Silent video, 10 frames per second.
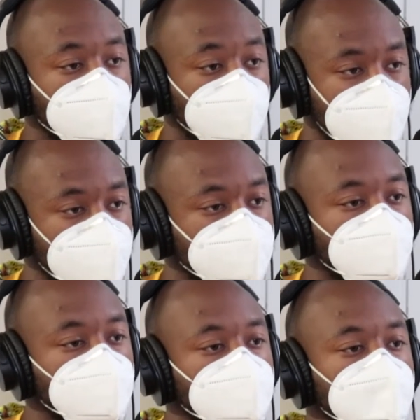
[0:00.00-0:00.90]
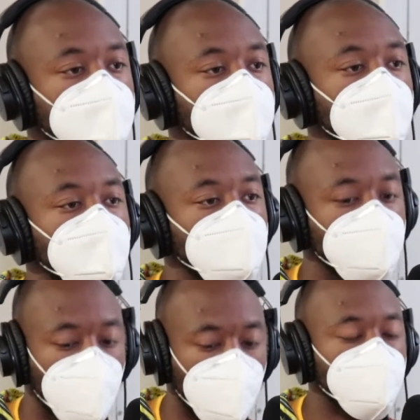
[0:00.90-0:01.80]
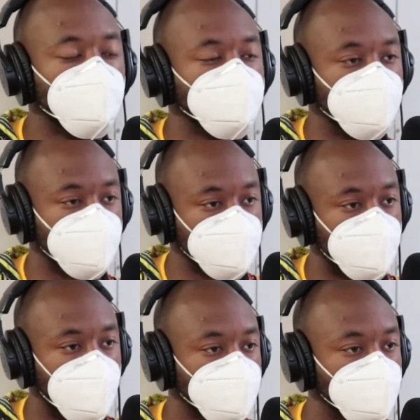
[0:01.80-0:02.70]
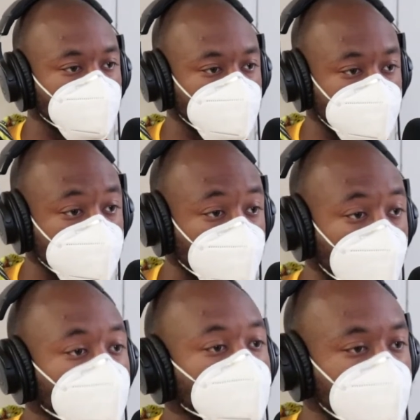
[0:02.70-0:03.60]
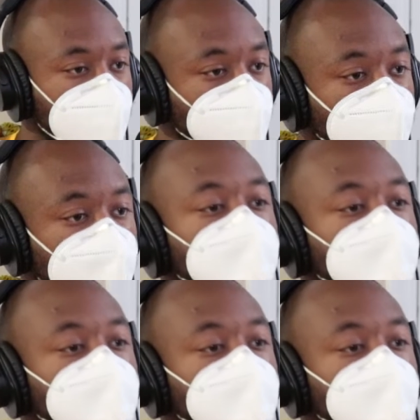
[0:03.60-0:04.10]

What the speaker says: a platform, you're almost responsible to talk about